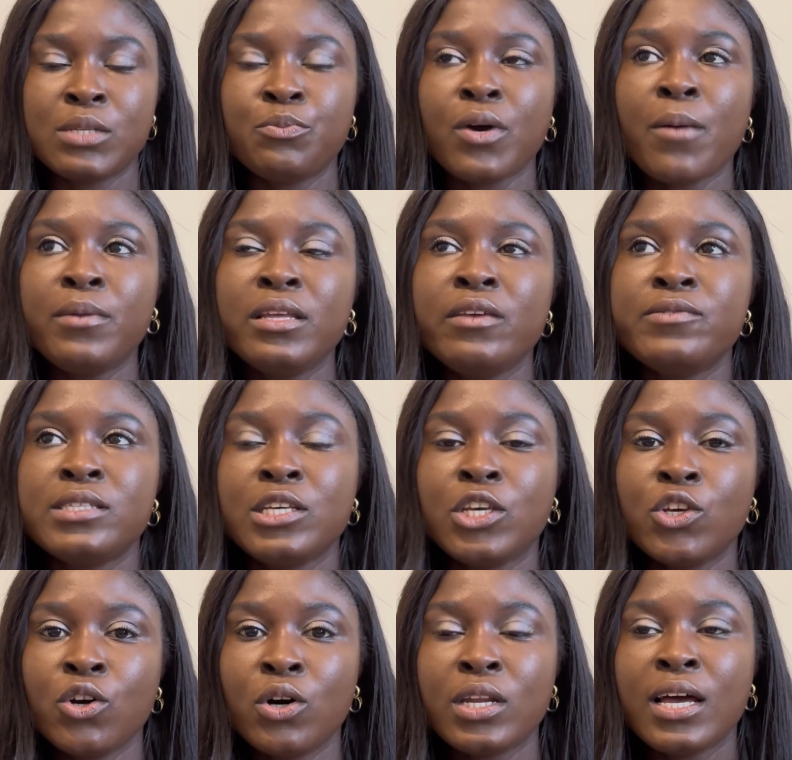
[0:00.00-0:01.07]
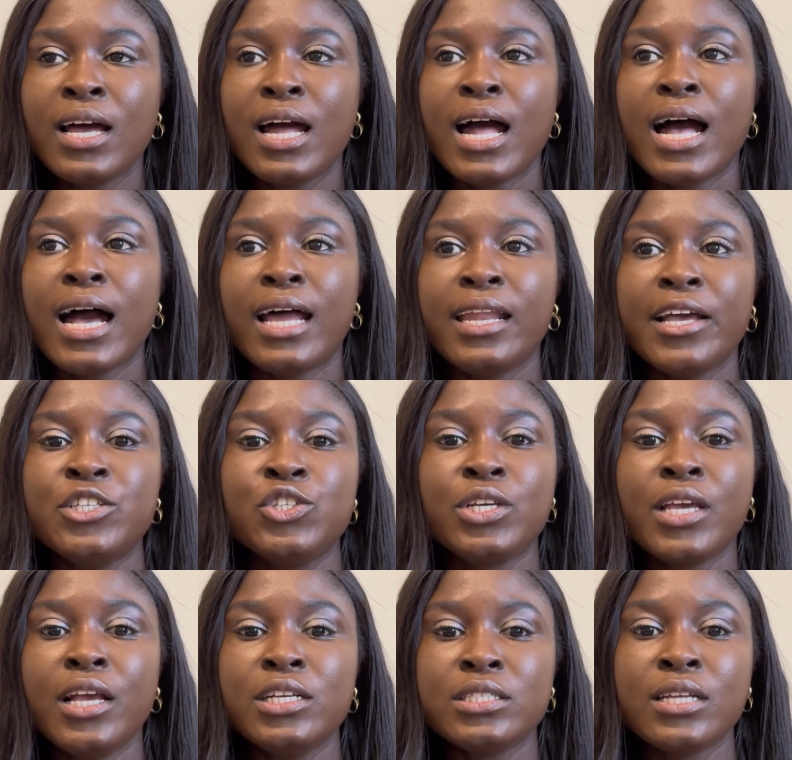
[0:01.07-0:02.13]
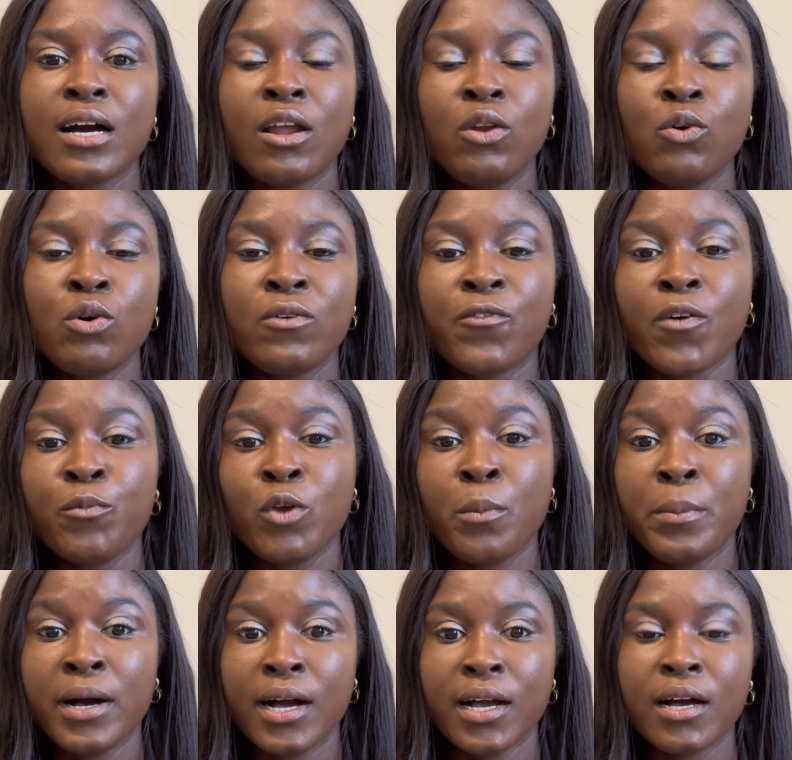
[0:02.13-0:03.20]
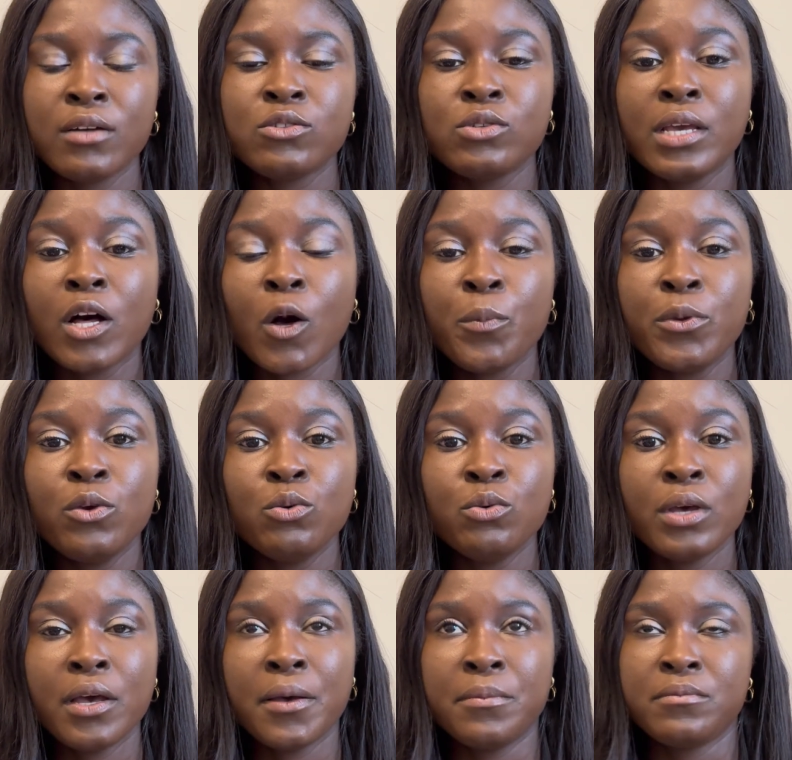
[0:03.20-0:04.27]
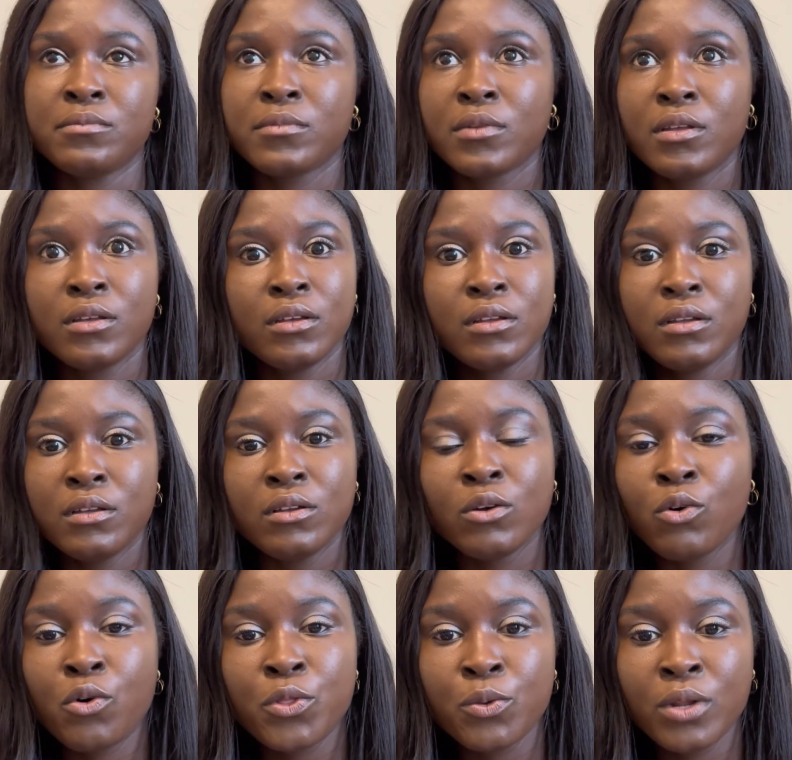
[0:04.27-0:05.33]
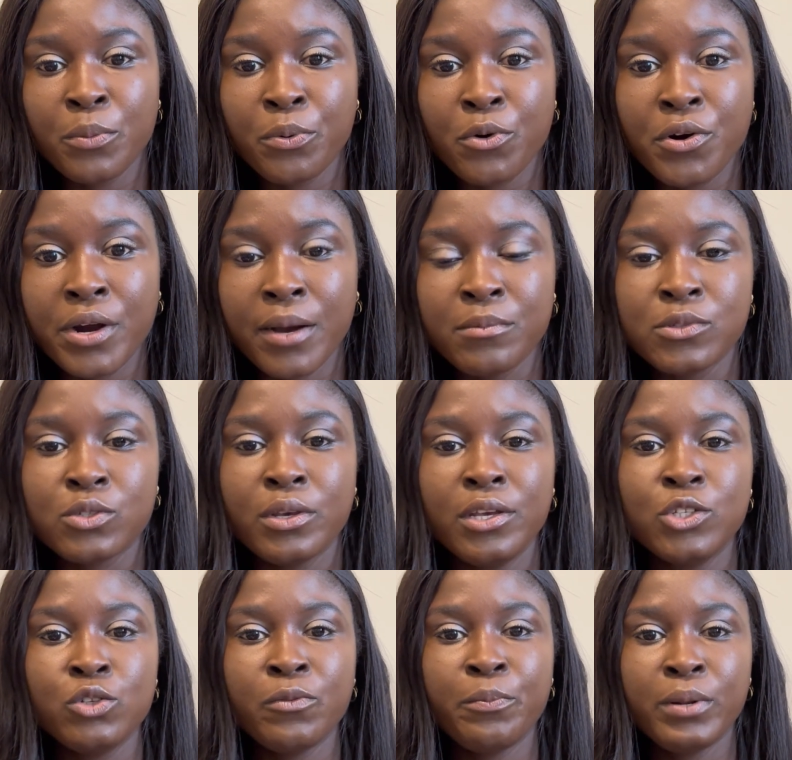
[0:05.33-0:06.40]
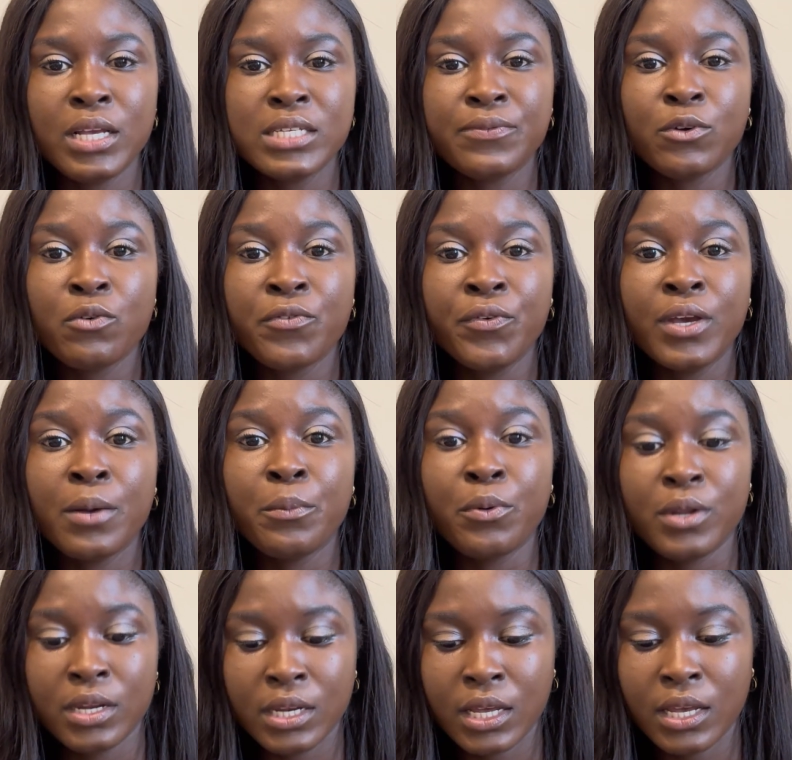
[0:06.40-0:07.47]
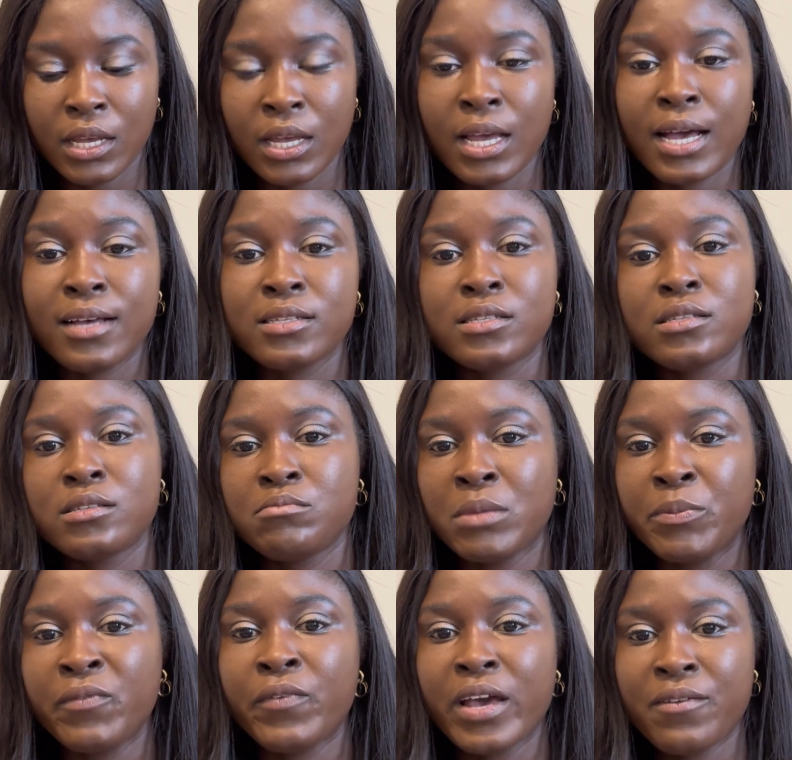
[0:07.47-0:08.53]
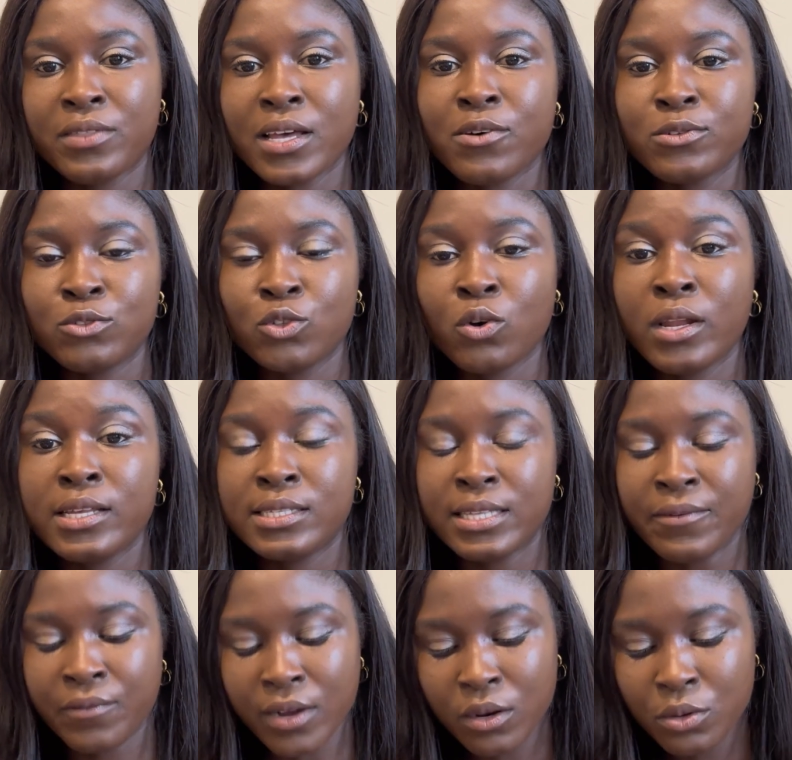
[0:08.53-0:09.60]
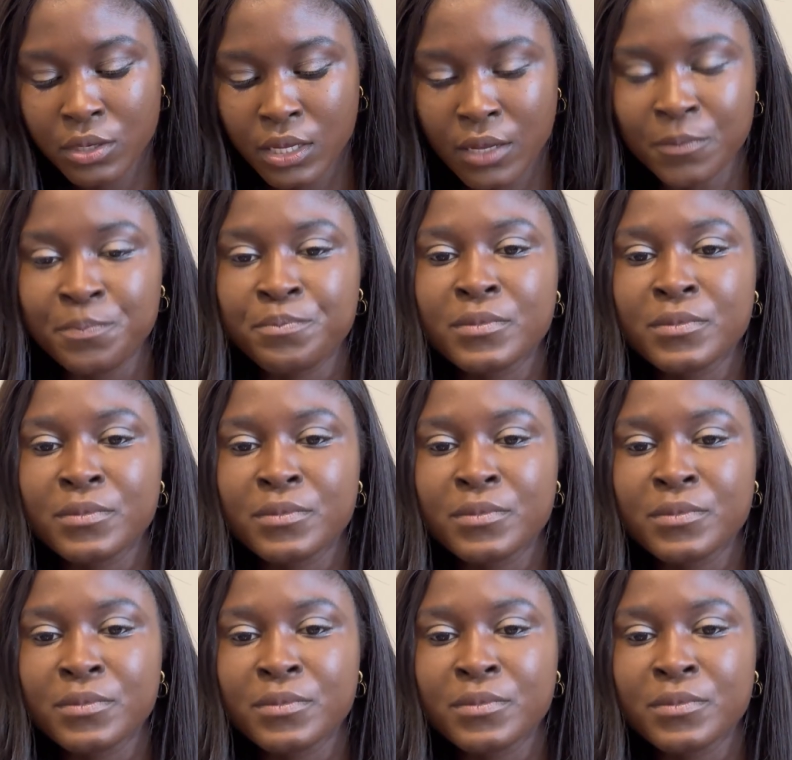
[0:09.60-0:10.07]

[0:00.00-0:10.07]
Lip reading: Probably you've secured an educational loan from your bank to help you go through the program. So you should please feel free and put it there as maybe $5,000, the value there.